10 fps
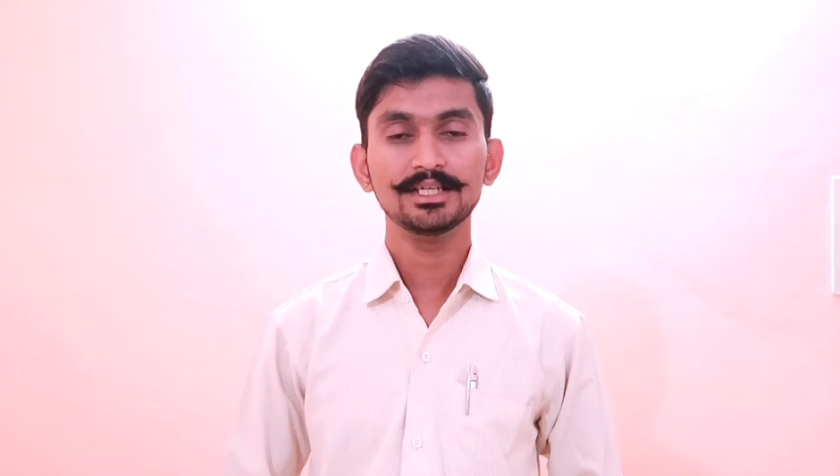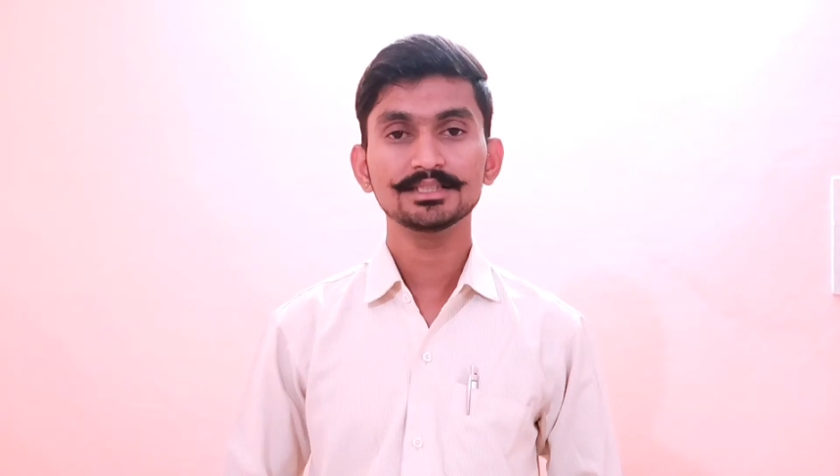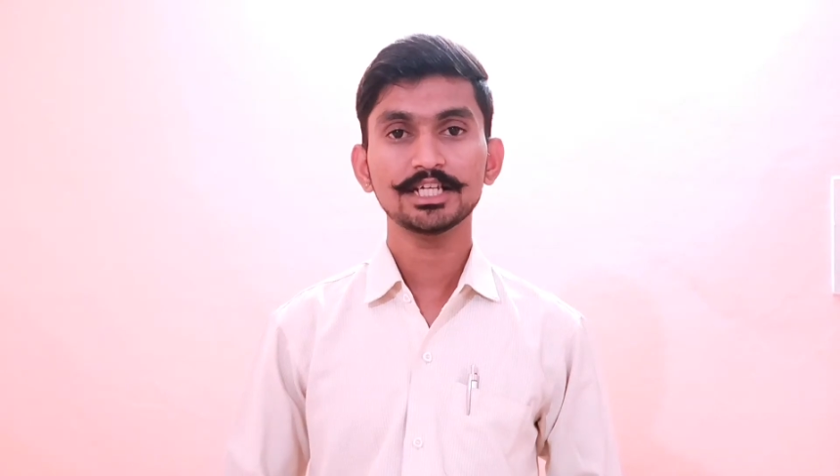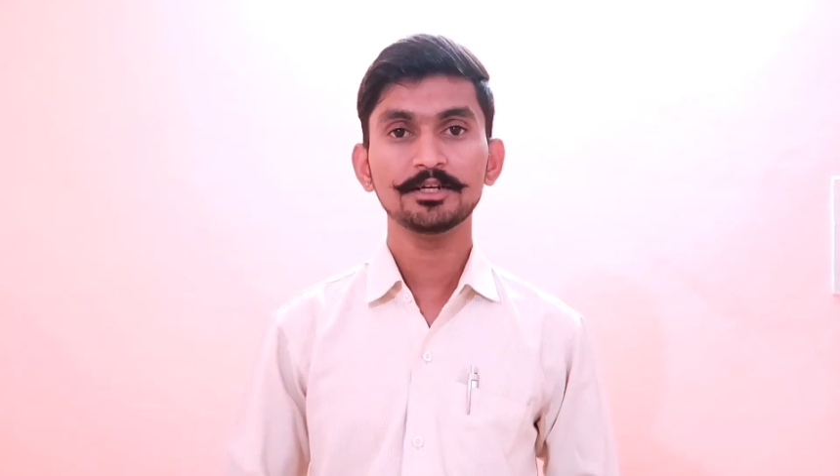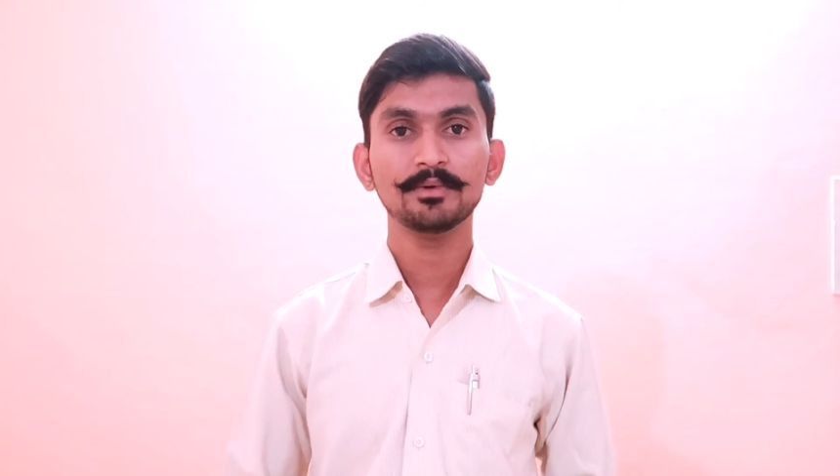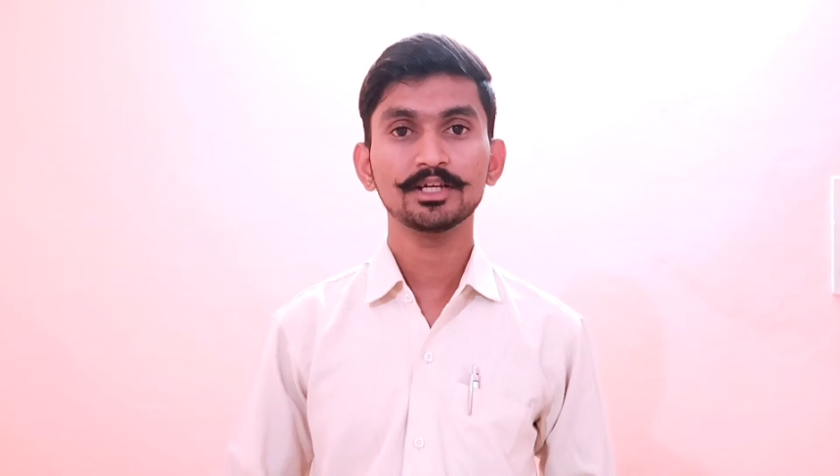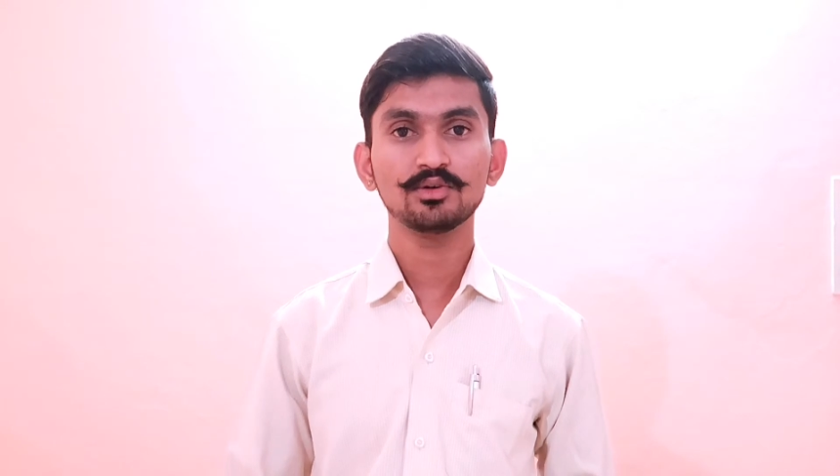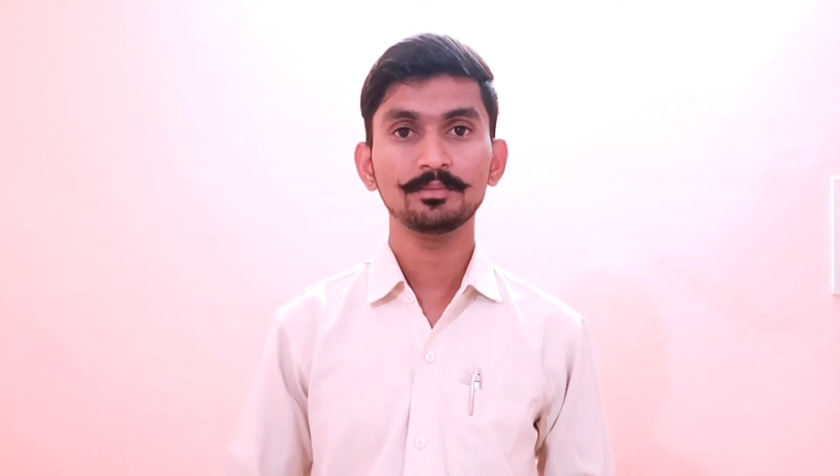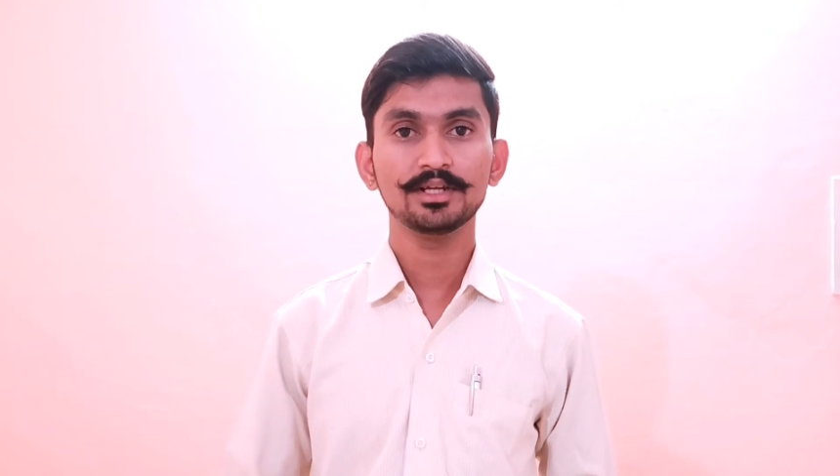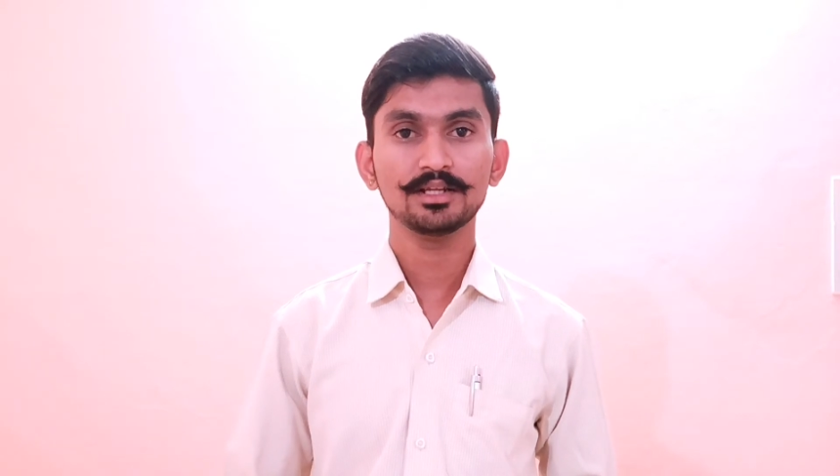Inside
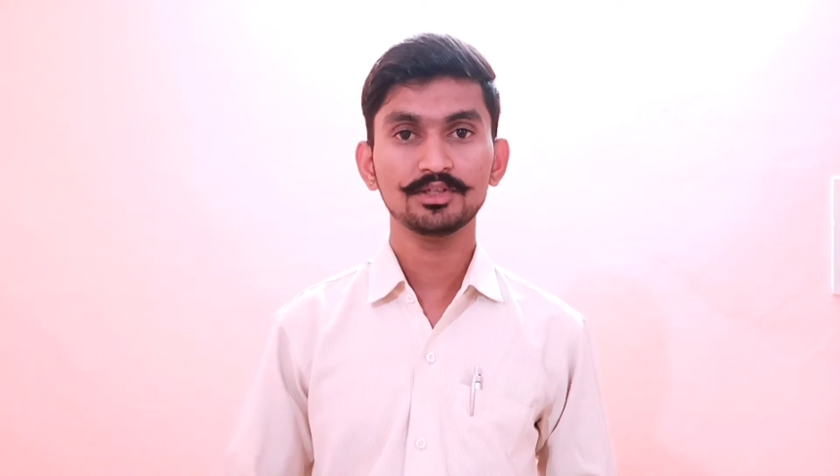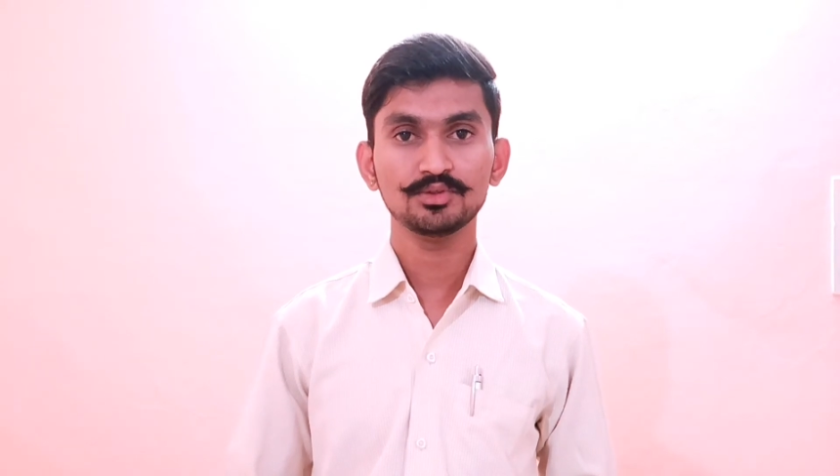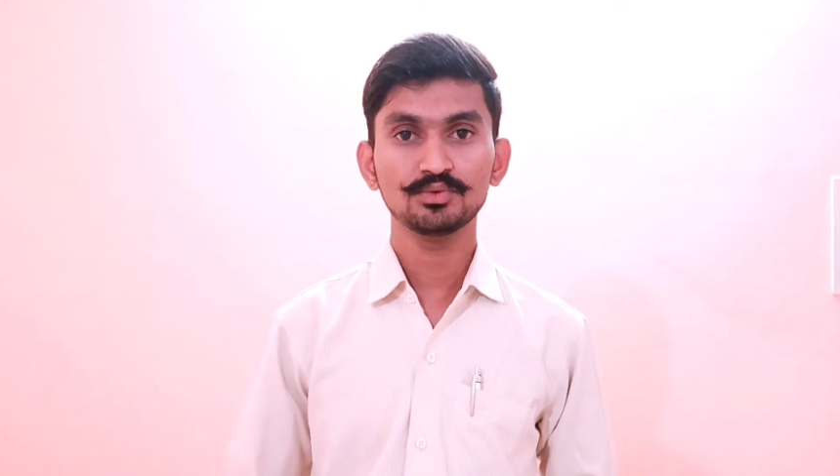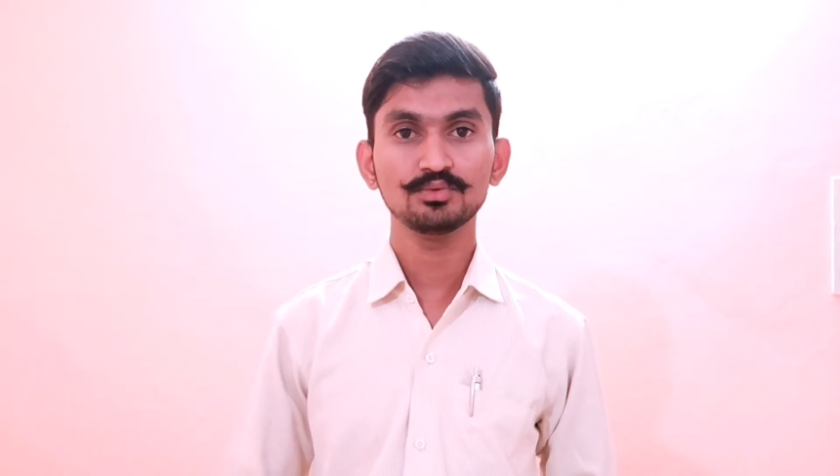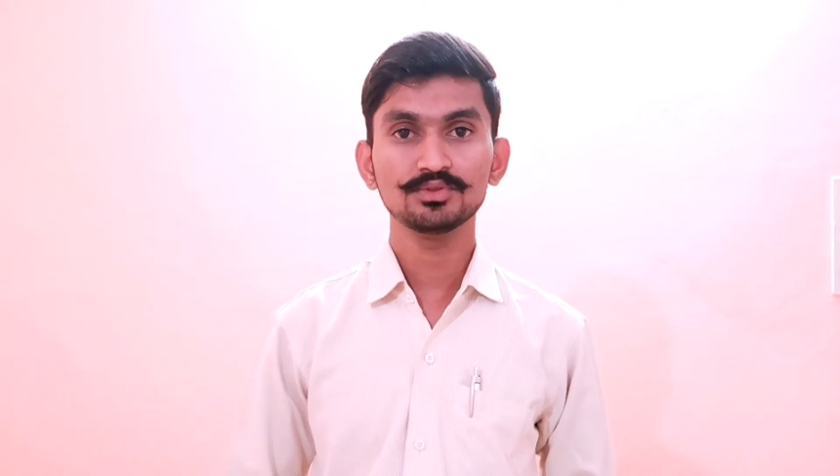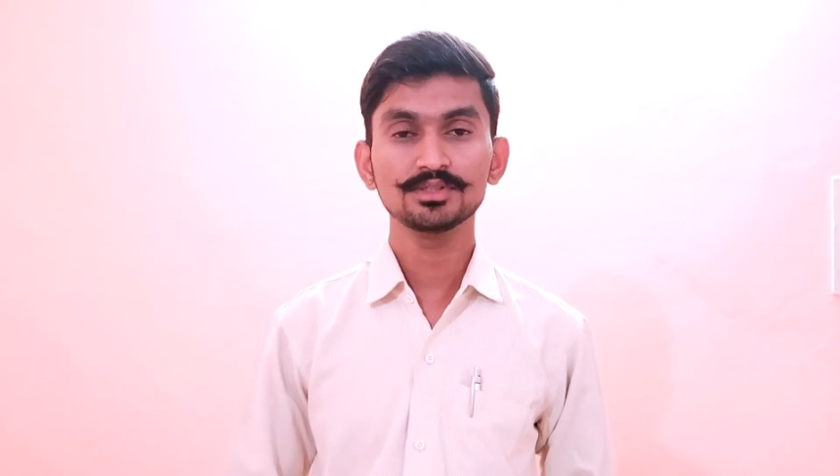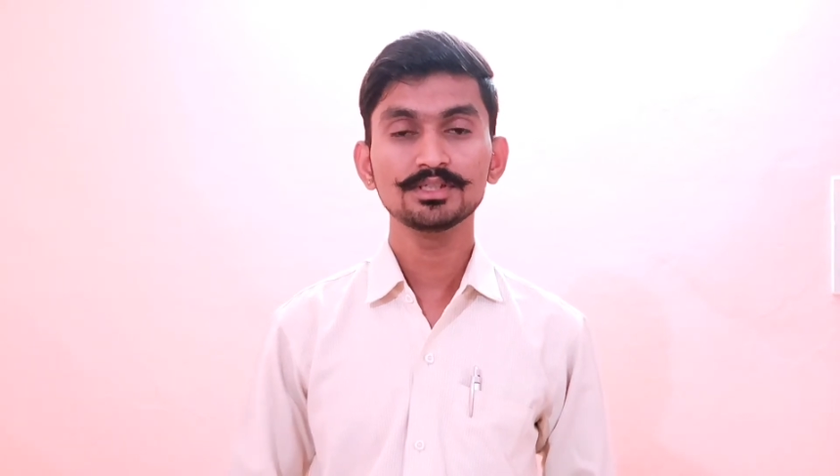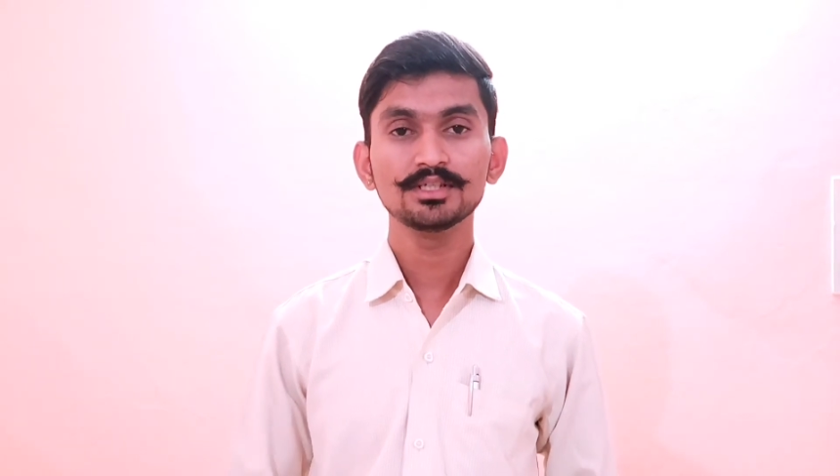micrometer is used